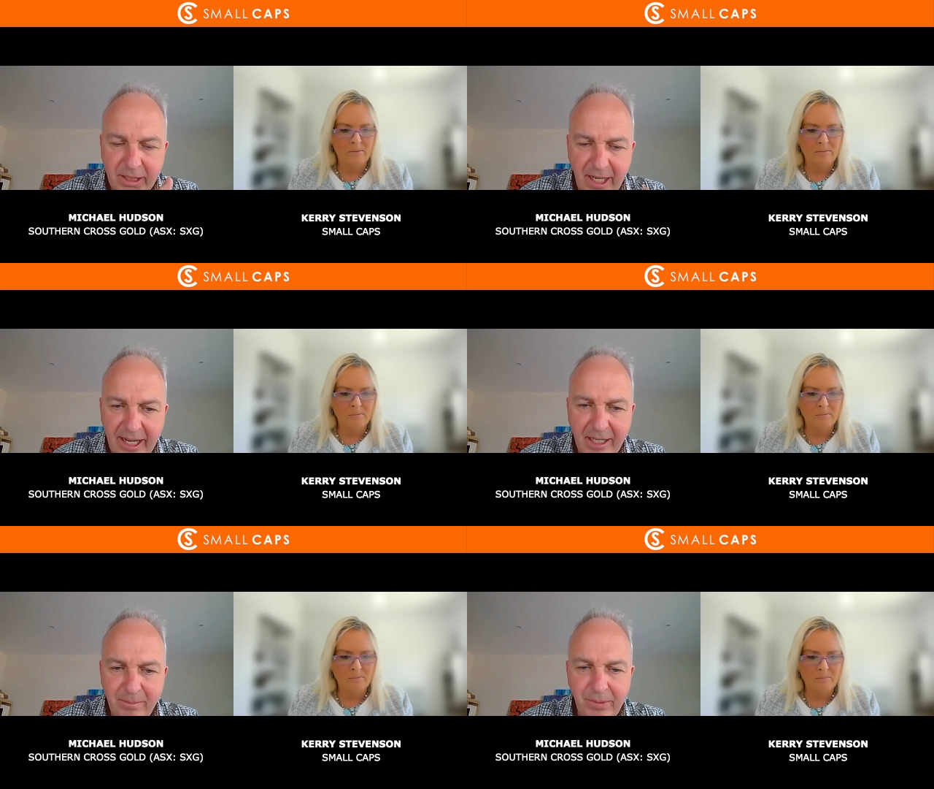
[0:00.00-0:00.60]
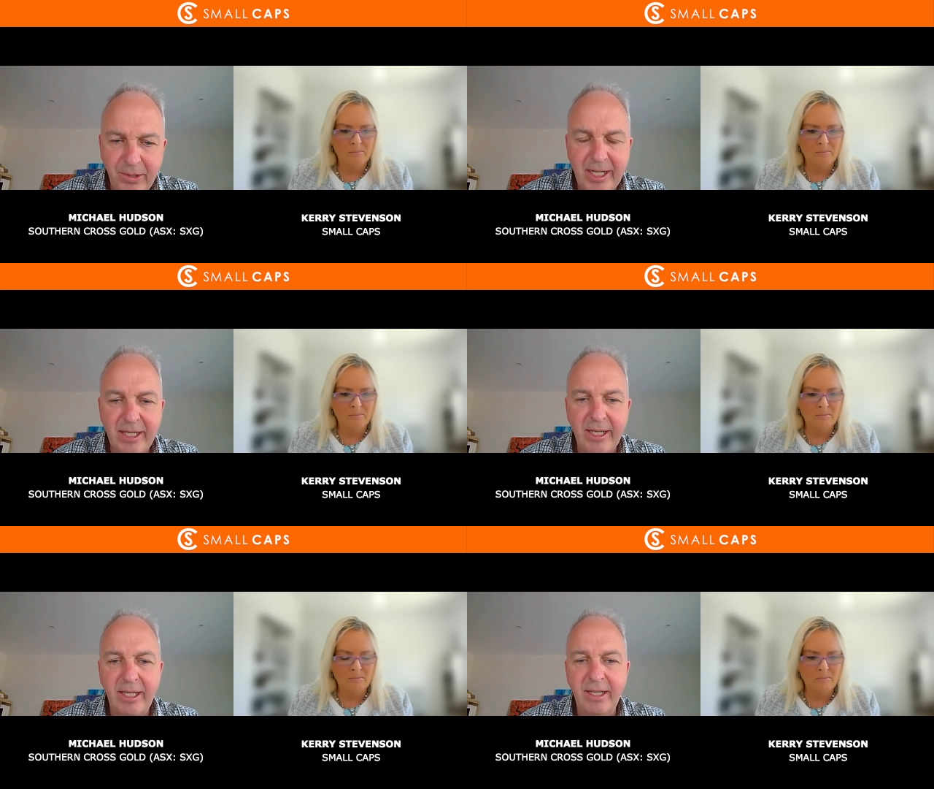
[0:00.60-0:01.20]
Speaker 1: to take a
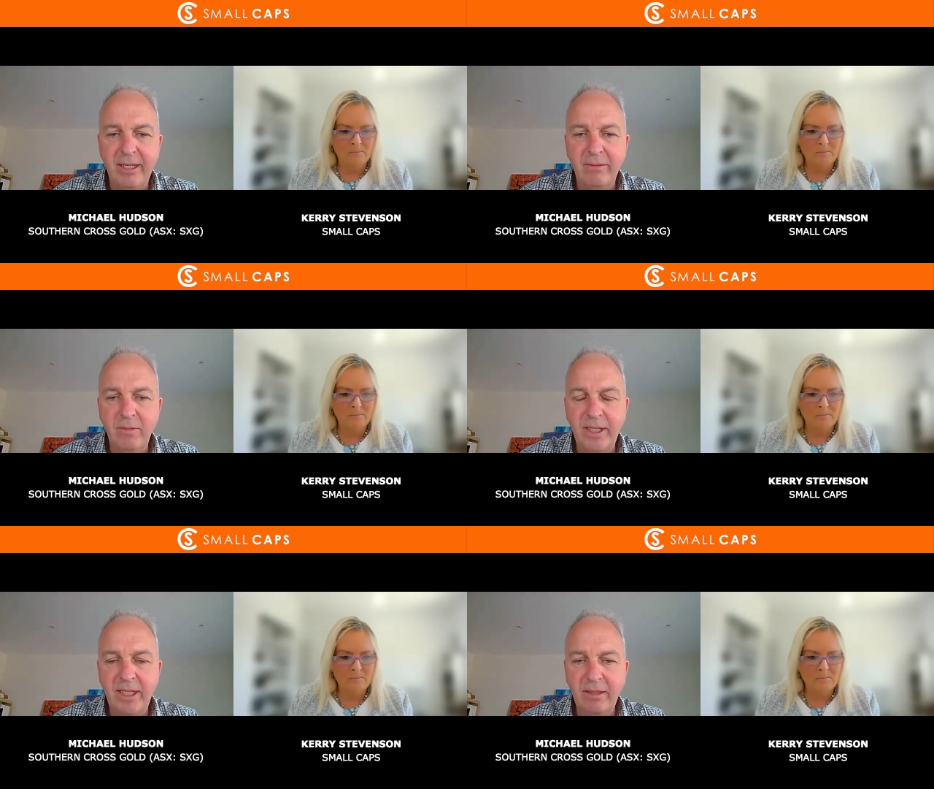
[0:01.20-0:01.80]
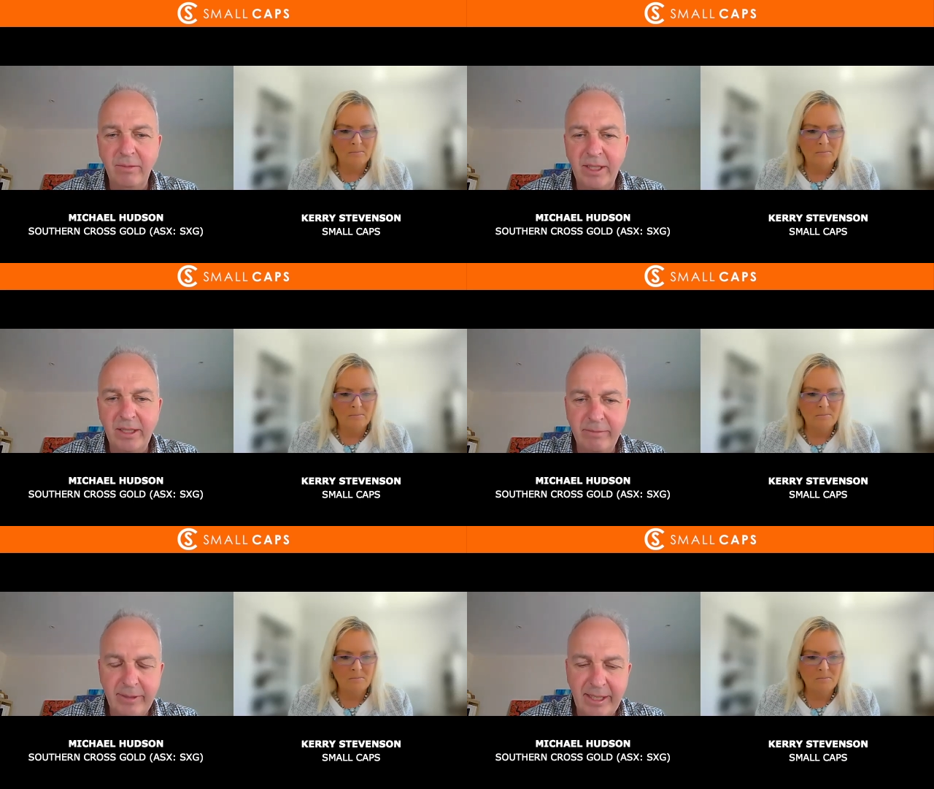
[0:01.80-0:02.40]
breather here, we
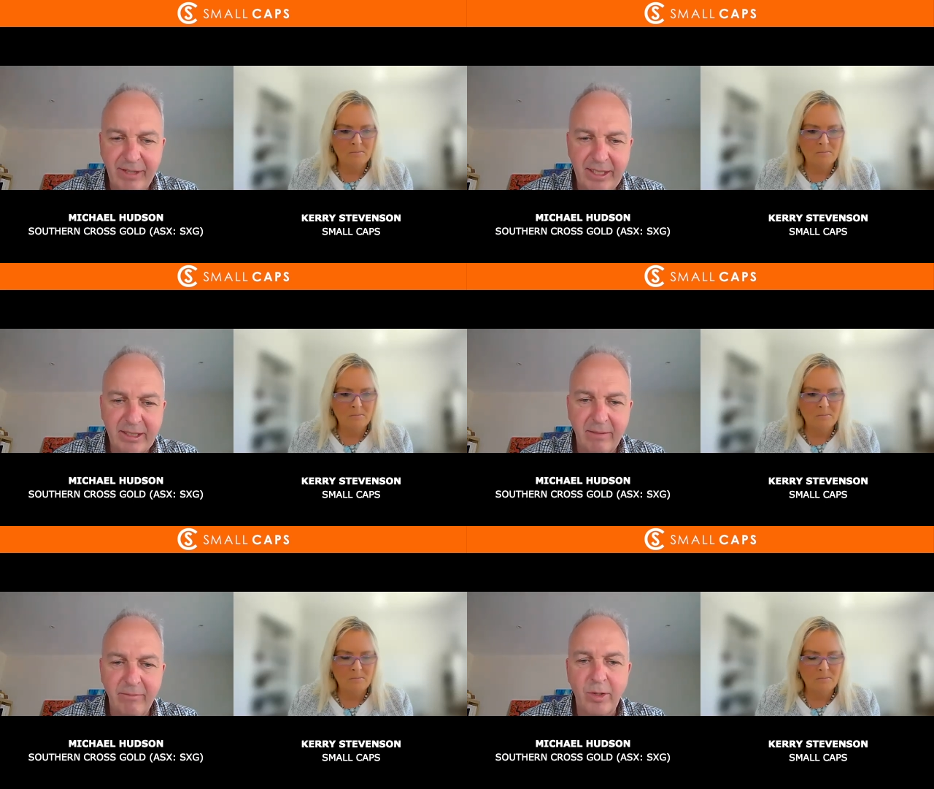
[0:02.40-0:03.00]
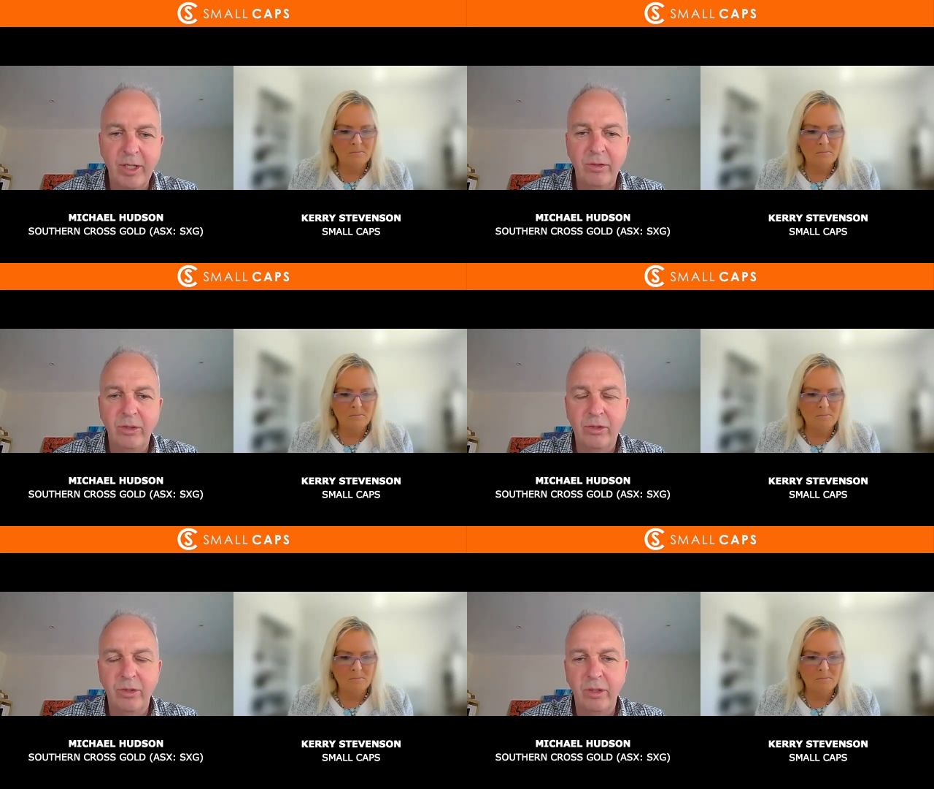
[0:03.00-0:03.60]
we we've hit some very
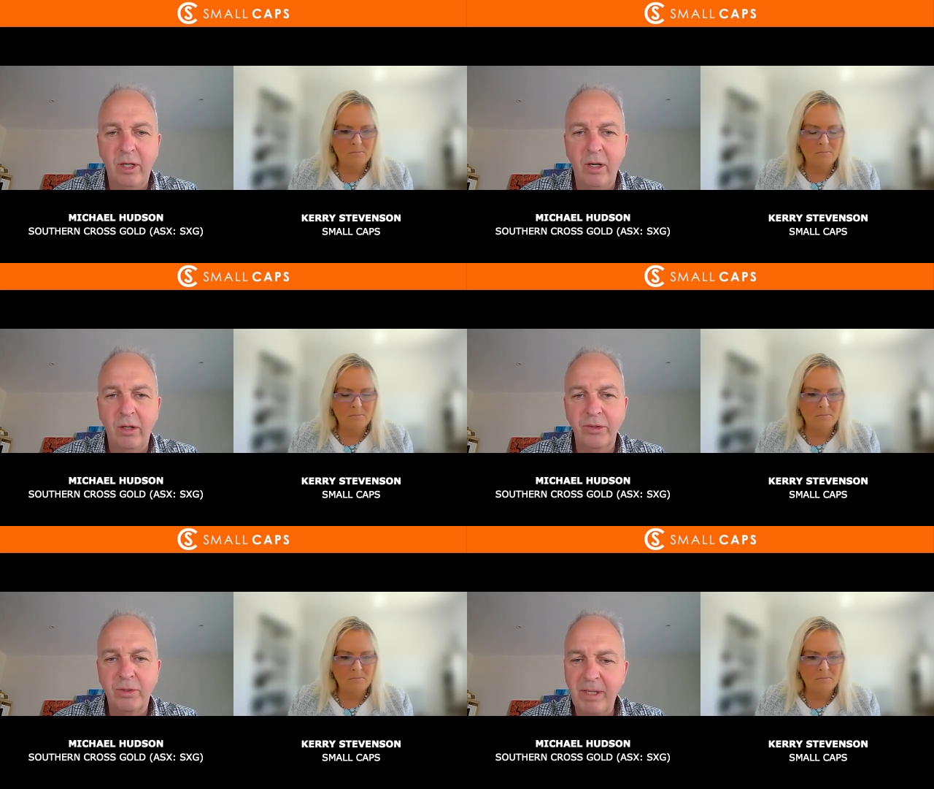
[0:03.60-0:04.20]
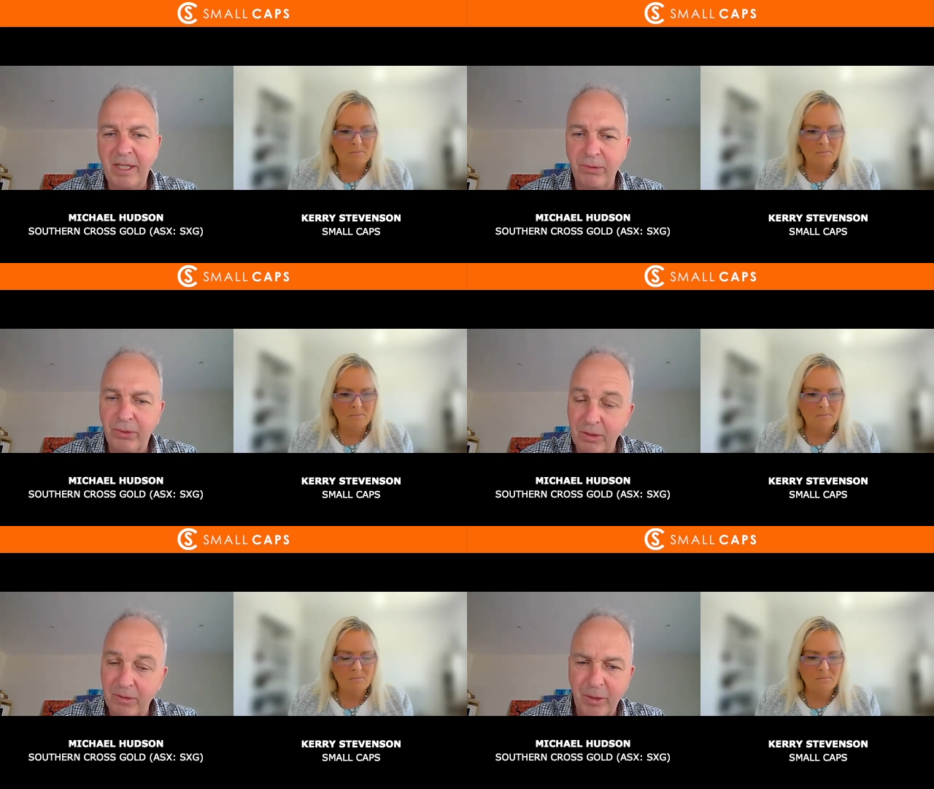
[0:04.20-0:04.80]
good drill holes. People
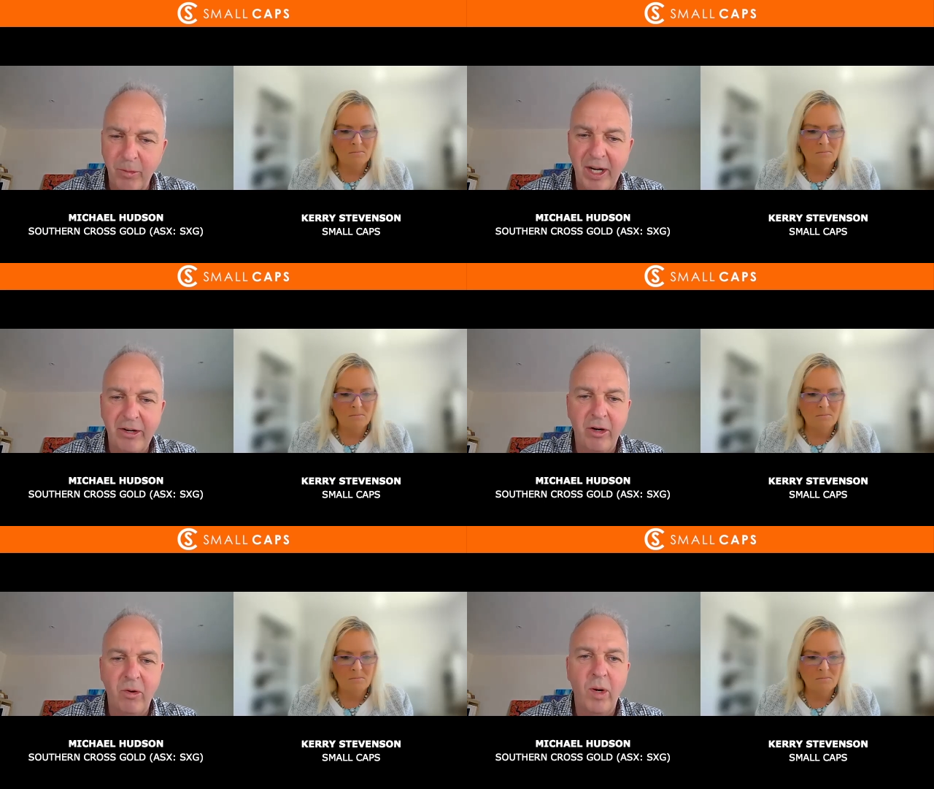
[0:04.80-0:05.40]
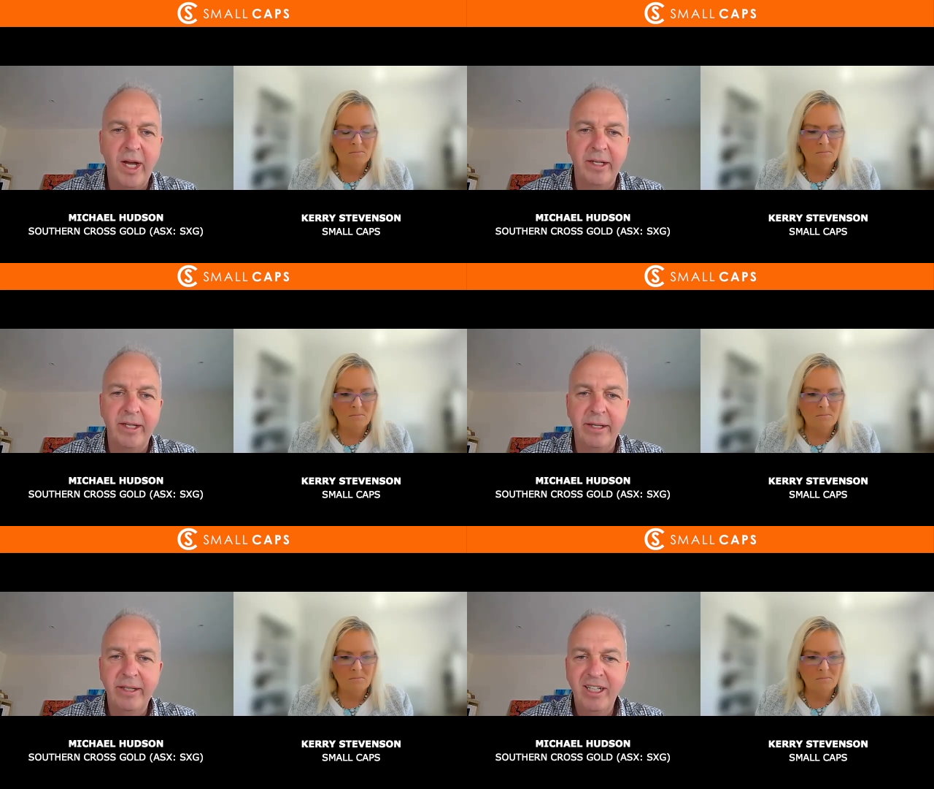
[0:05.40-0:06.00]
thought we were one hole
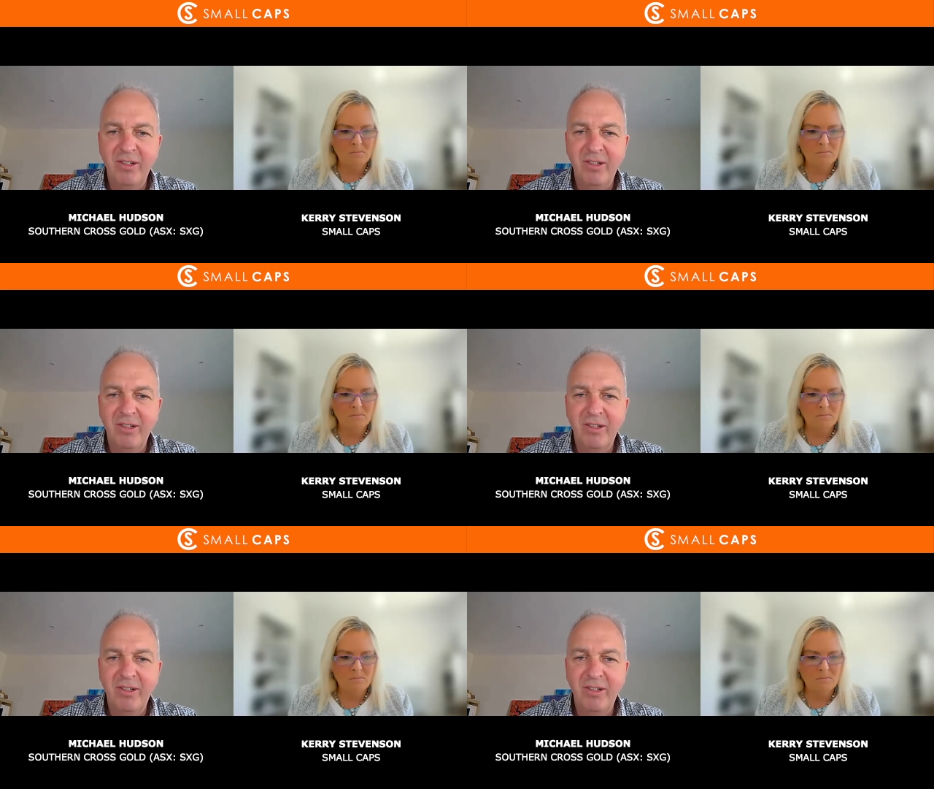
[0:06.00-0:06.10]
wonder.